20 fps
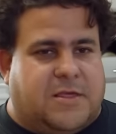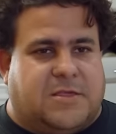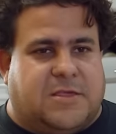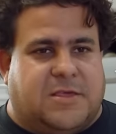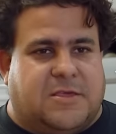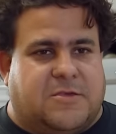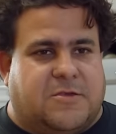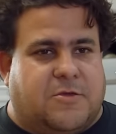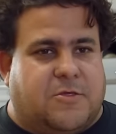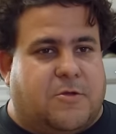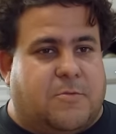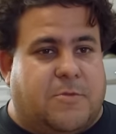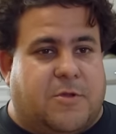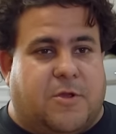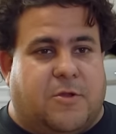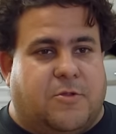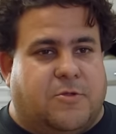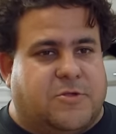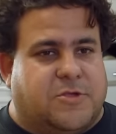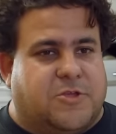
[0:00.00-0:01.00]
he sees either me
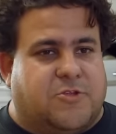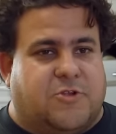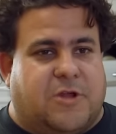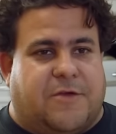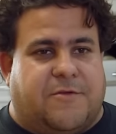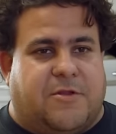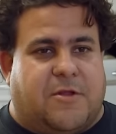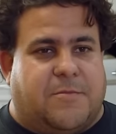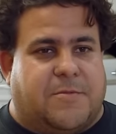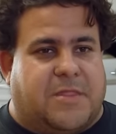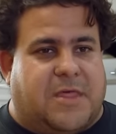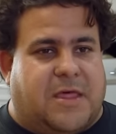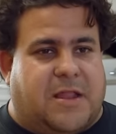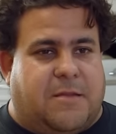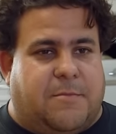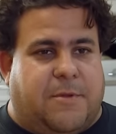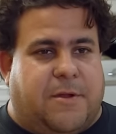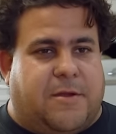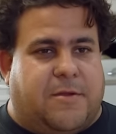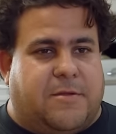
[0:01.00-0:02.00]
or Lucy driving up in that
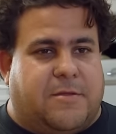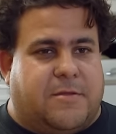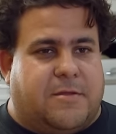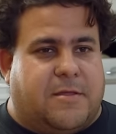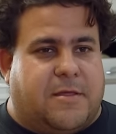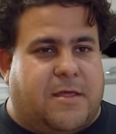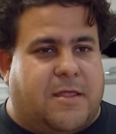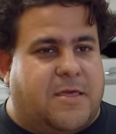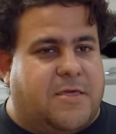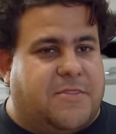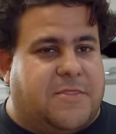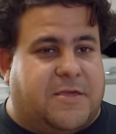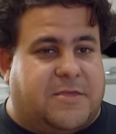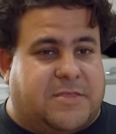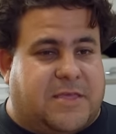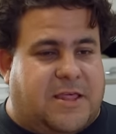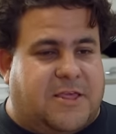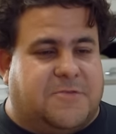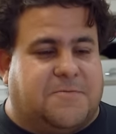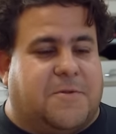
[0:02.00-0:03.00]
LeBaron. He thinks
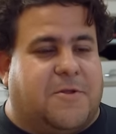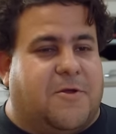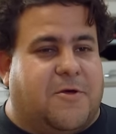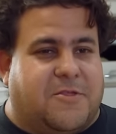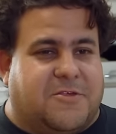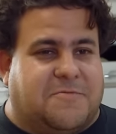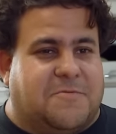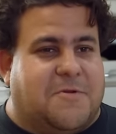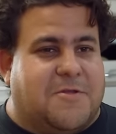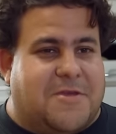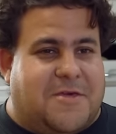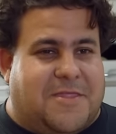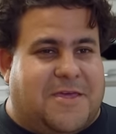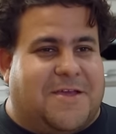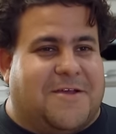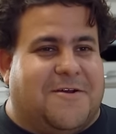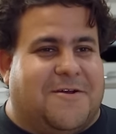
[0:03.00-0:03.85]
that he spent all this money on that